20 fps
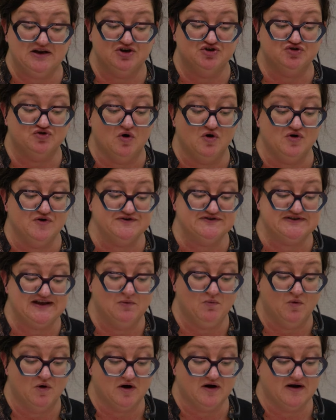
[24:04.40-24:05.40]
controls
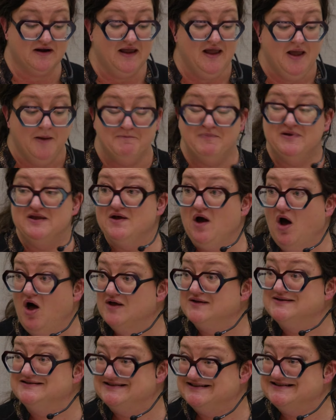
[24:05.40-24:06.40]
that work
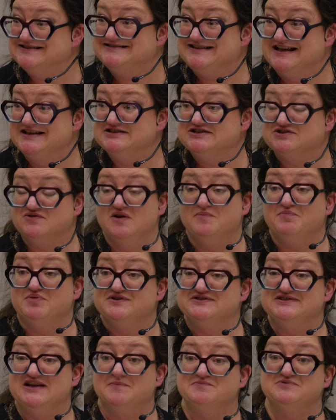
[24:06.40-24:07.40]
beyond sensory
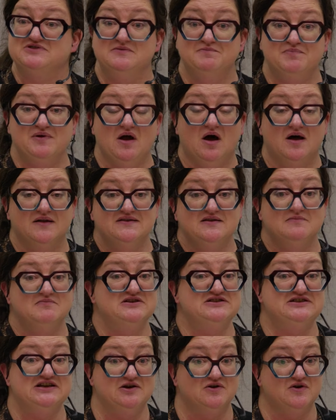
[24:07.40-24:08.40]
perception, beyond the
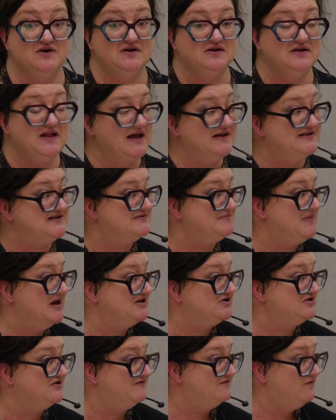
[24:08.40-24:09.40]
material and
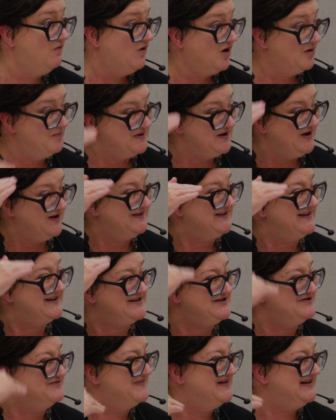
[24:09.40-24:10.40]
spatial form, beyond the
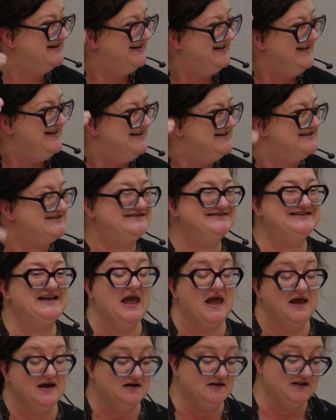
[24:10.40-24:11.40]
human
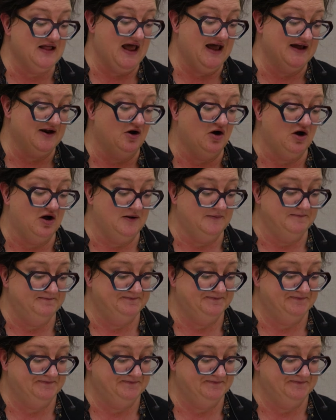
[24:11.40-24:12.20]
scale at all.